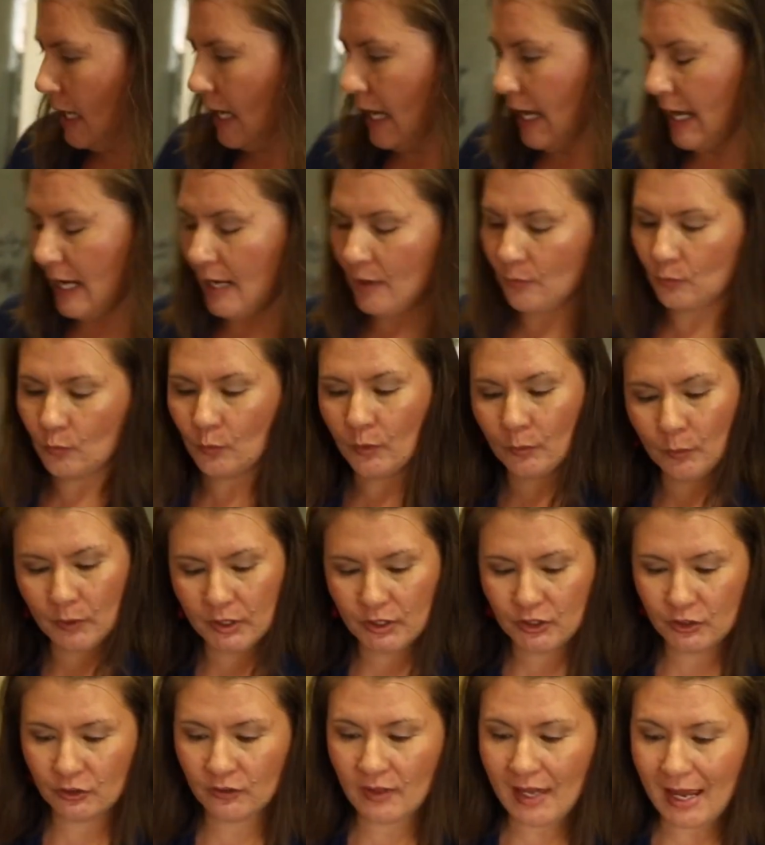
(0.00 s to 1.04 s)
And when we
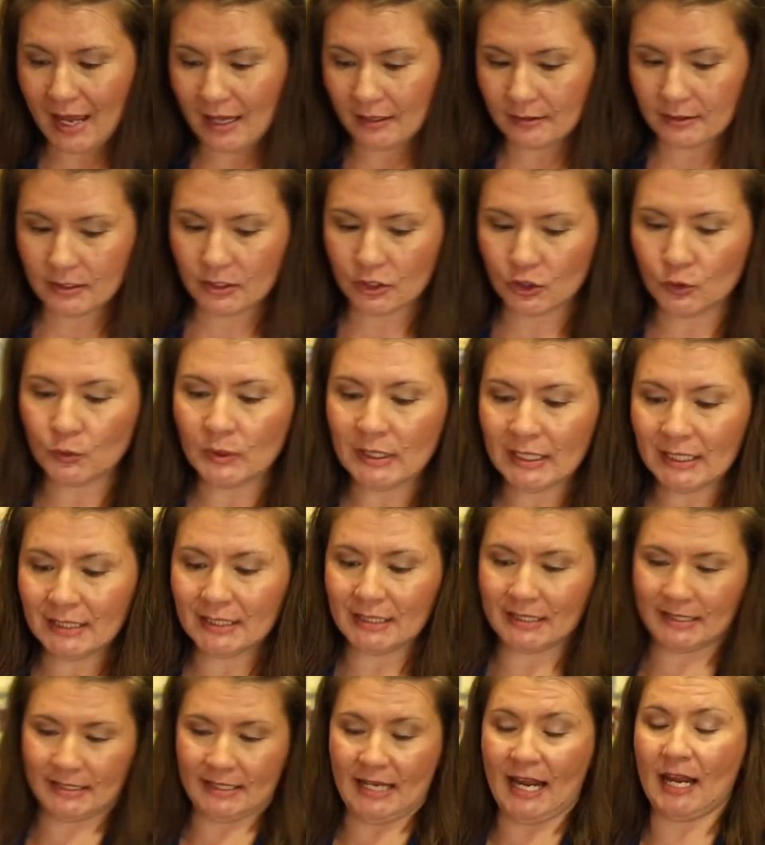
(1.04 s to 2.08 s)
do that, you need to
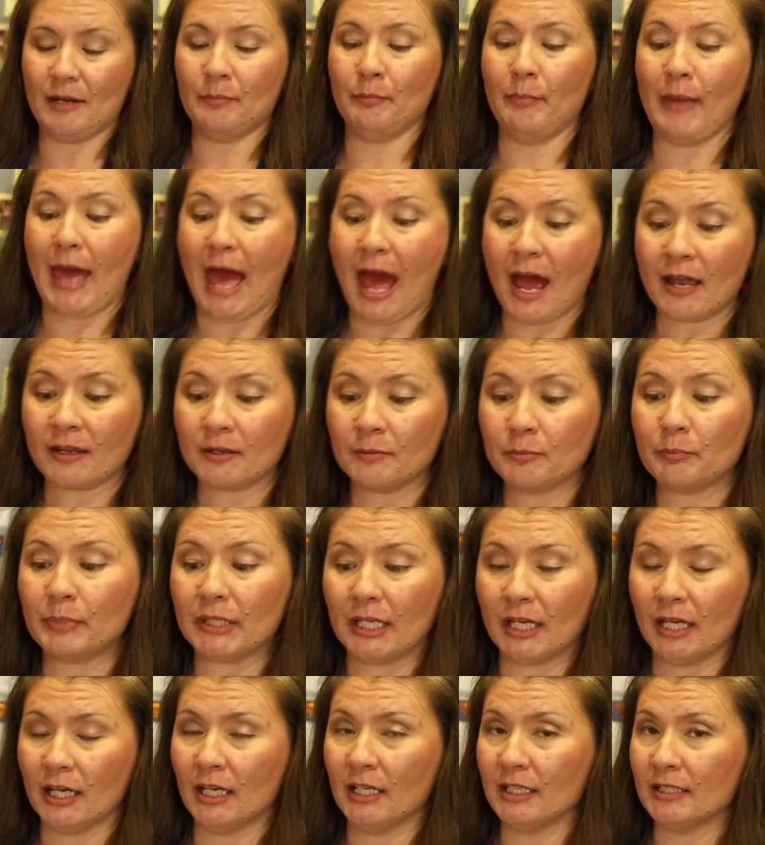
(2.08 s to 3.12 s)
stand back
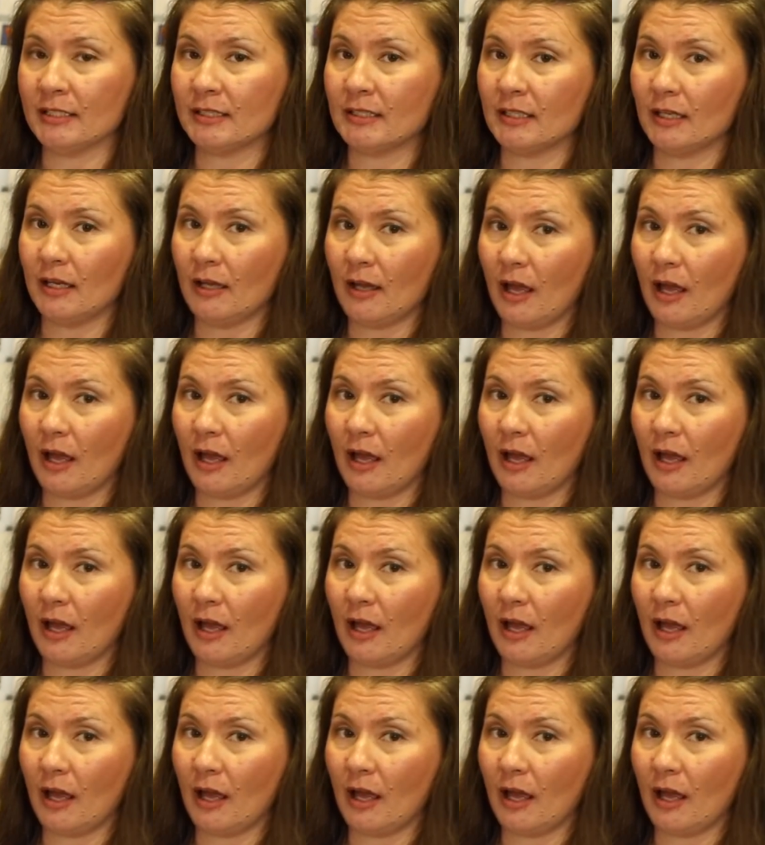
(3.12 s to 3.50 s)
because